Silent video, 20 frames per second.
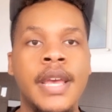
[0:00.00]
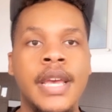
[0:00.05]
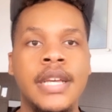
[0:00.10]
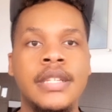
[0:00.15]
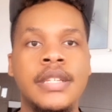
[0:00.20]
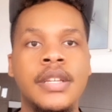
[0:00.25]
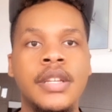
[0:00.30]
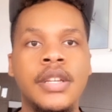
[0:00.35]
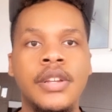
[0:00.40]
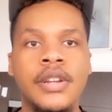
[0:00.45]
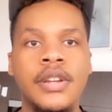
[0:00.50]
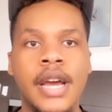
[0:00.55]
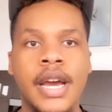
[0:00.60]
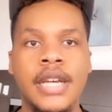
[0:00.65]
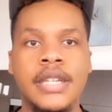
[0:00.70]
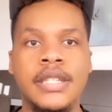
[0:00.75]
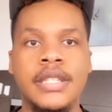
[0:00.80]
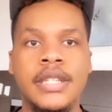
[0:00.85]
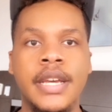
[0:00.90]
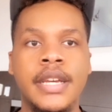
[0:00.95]
is in the
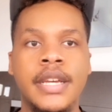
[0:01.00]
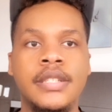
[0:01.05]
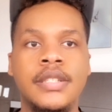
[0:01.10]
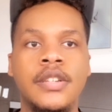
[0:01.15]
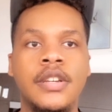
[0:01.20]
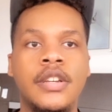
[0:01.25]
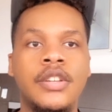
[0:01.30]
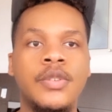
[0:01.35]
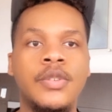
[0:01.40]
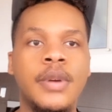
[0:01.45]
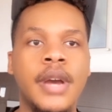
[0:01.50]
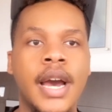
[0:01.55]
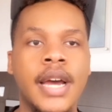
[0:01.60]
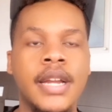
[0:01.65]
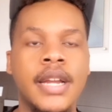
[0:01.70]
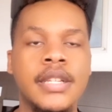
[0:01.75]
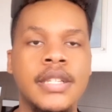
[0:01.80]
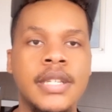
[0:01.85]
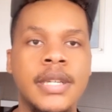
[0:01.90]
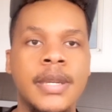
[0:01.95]
United States you
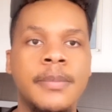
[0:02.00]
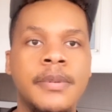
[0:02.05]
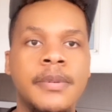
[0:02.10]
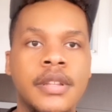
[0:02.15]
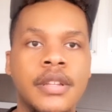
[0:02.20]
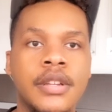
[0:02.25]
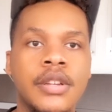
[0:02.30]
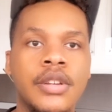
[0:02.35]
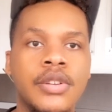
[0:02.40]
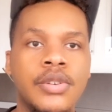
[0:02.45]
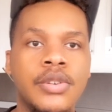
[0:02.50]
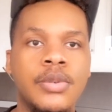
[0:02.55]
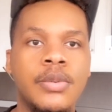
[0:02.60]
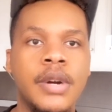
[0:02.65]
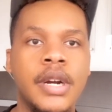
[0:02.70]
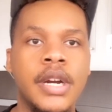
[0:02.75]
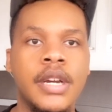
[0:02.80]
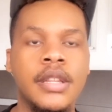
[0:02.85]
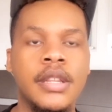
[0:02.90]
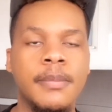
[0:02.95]
kind of typically knew
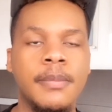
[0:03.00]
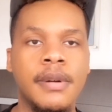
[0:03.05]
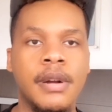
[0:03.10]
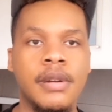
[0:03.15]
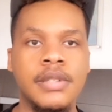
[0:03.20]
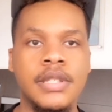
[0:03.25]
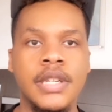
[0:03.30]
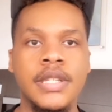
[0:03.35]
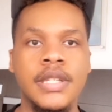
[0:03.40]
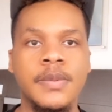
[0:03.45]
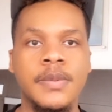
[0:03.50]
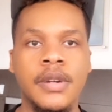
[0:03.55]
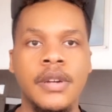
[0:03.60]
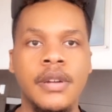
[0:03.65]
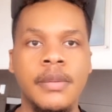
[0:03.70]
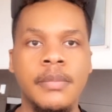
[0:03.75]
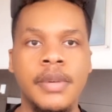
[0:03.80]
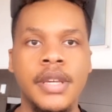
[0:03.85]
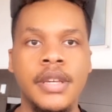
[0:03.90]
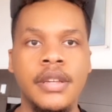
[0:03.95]
where the protests were
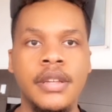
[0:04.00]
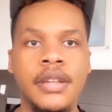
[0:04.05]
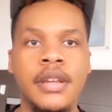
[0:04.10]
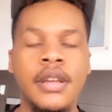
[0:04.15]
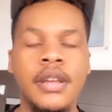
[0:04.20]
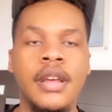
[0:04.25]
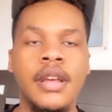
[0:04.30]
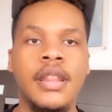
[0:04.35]
going to be